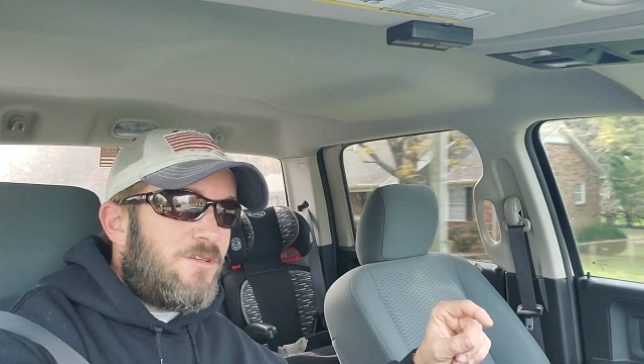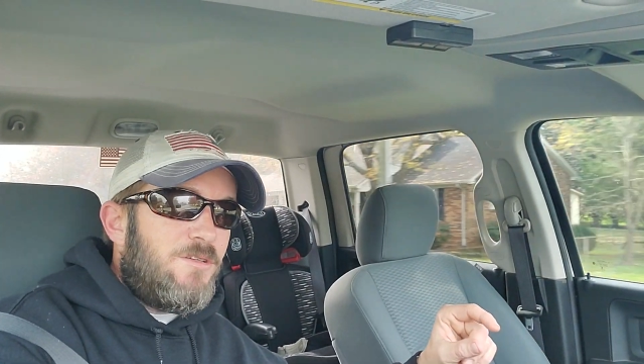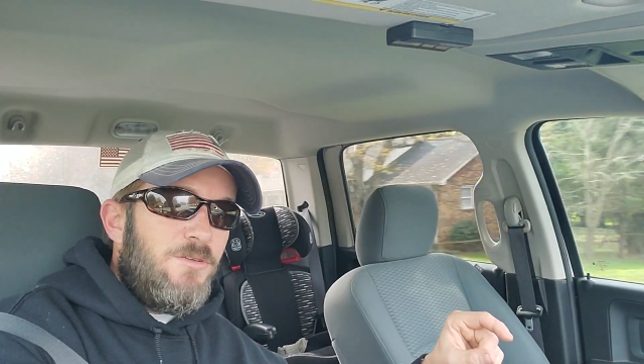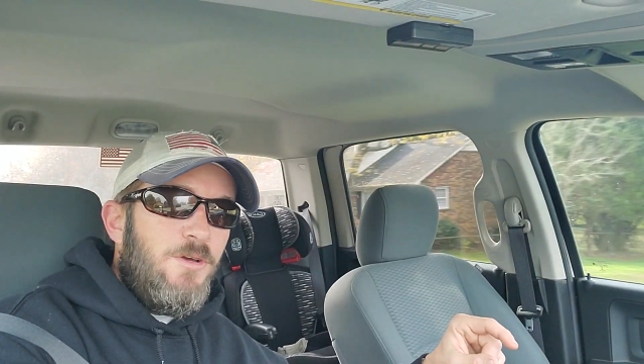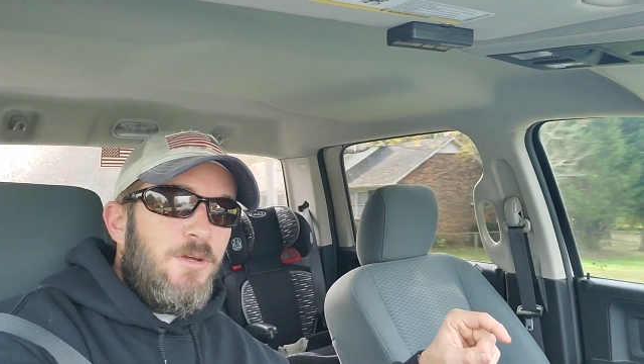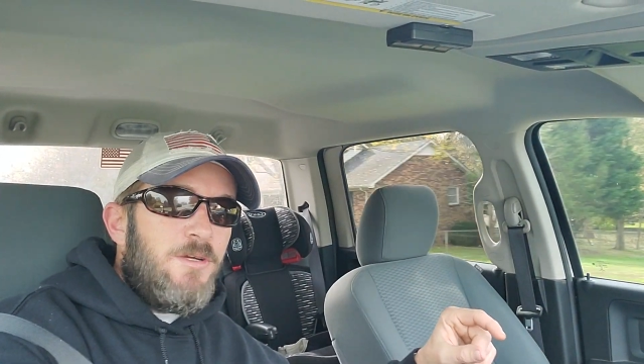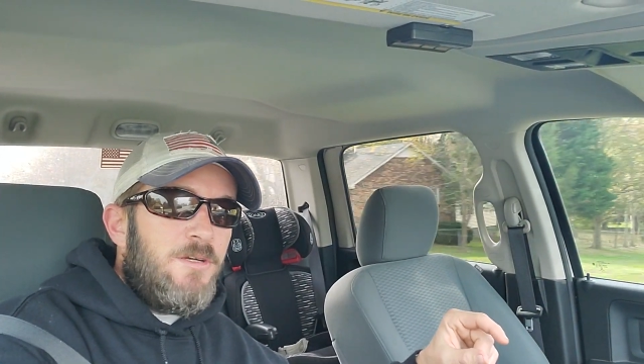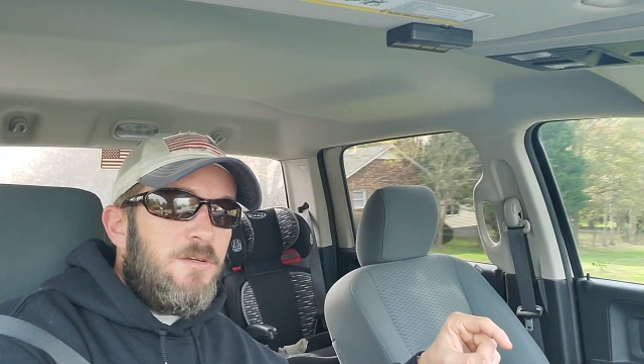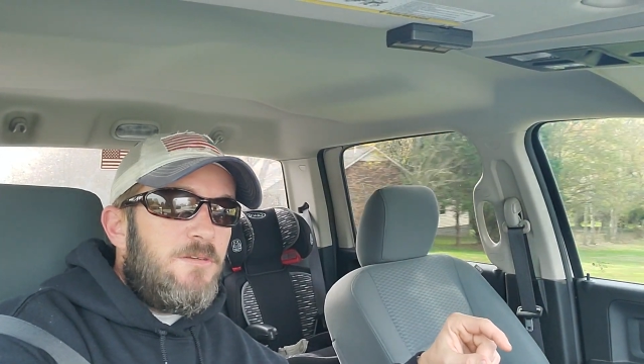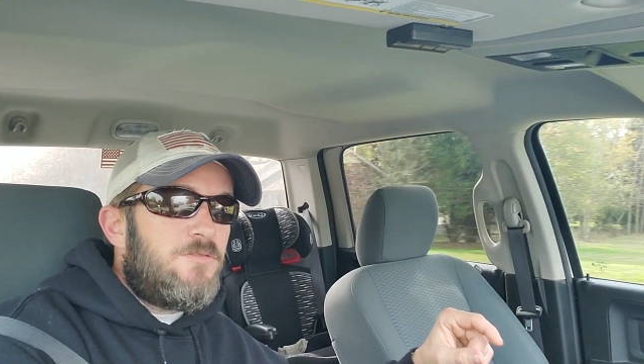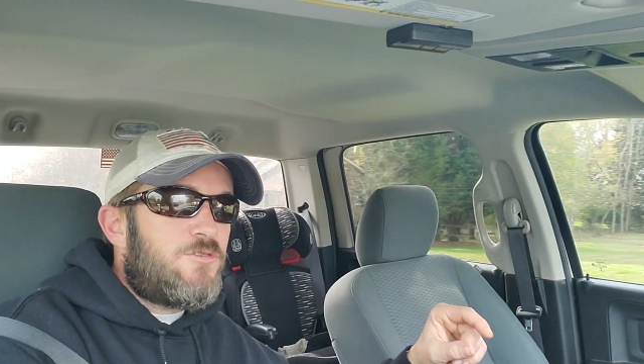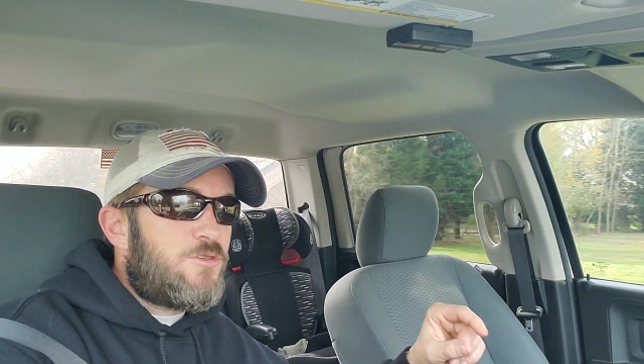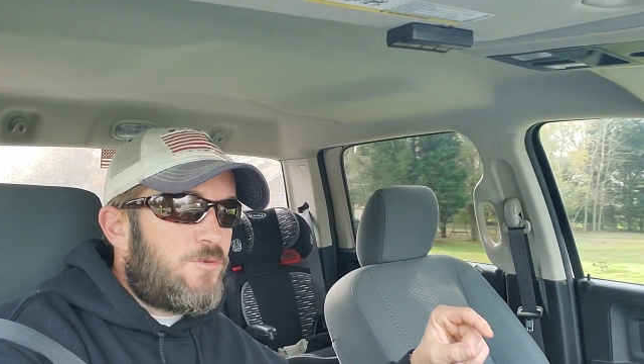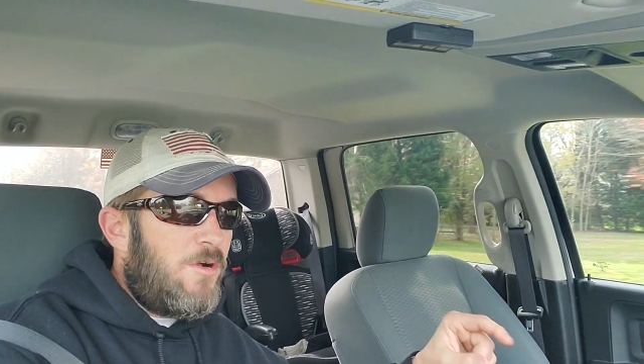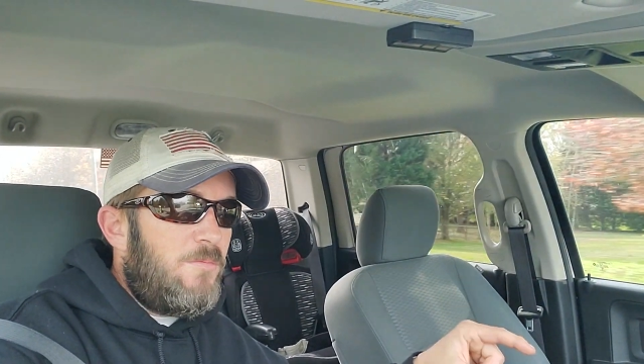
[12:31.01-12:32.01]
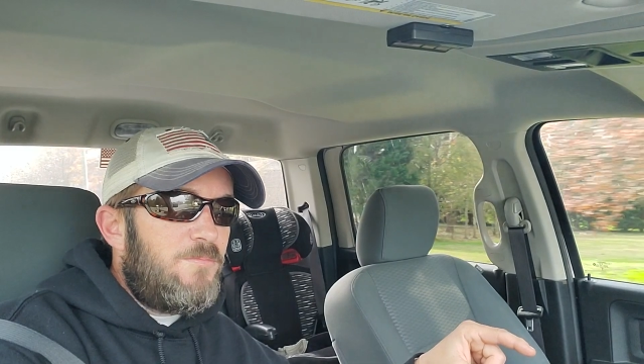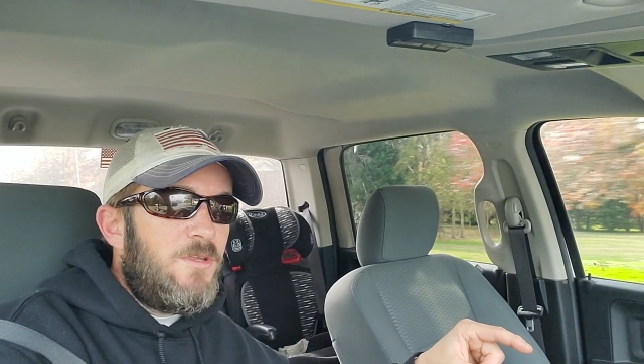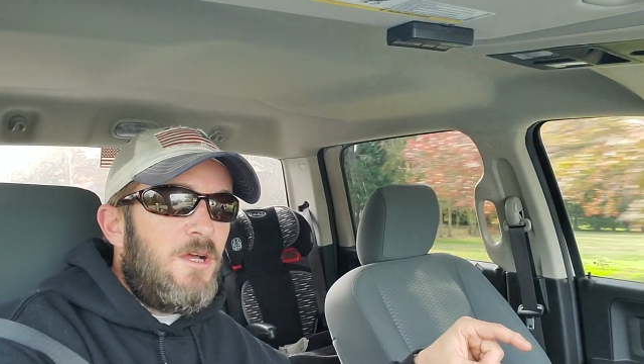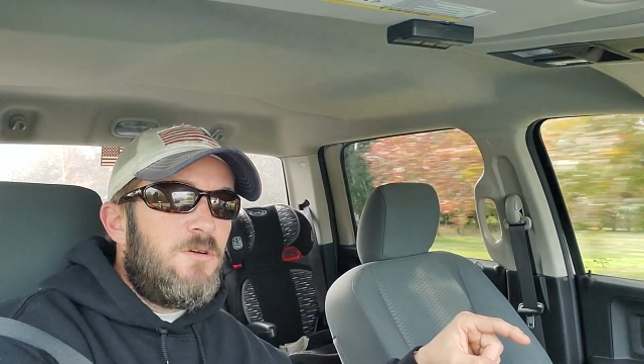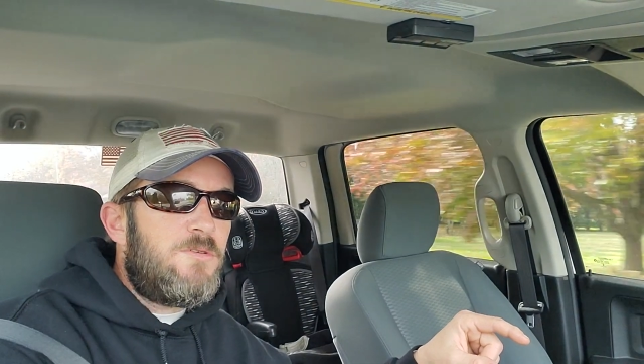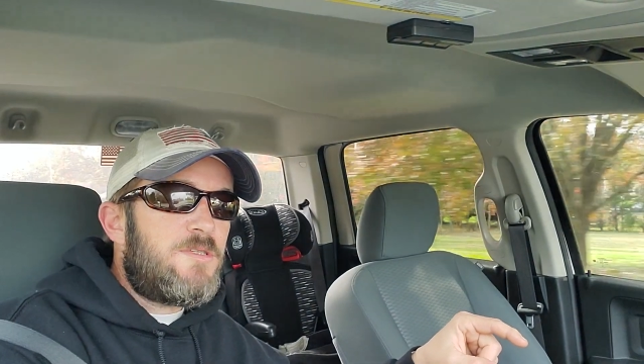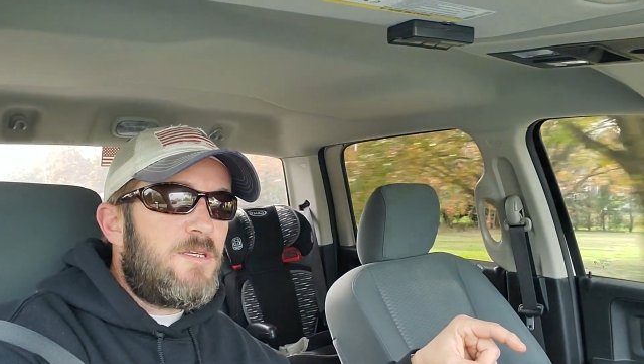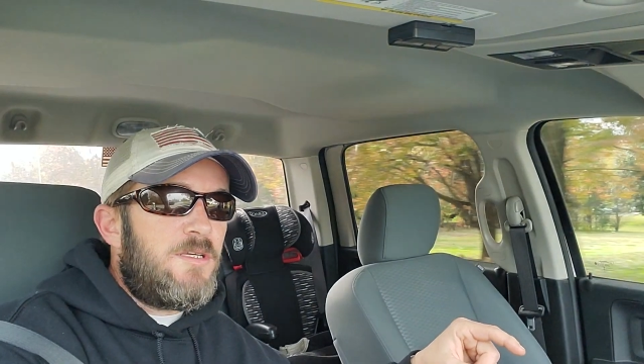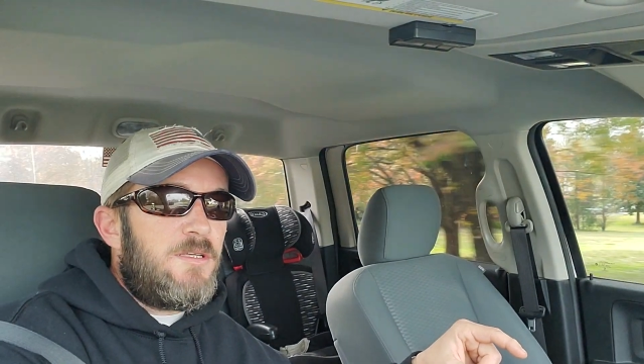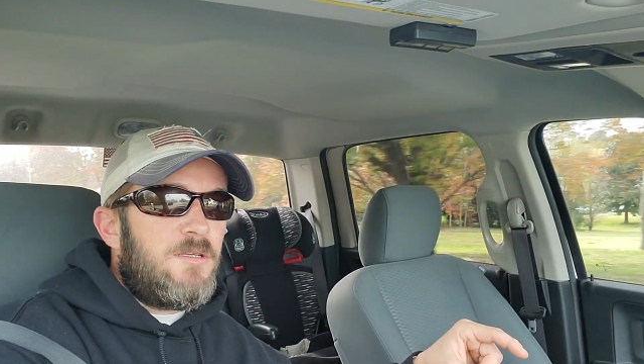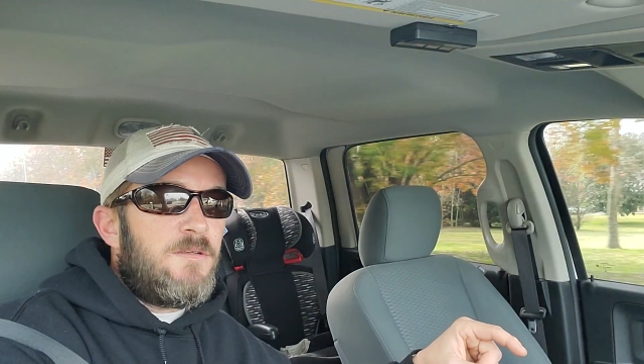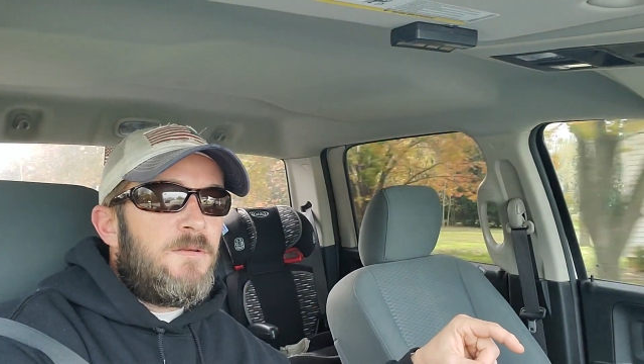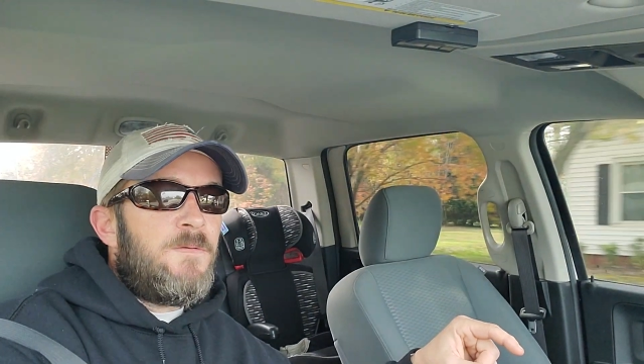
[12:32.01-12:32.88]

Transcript: clear. Trump knows it.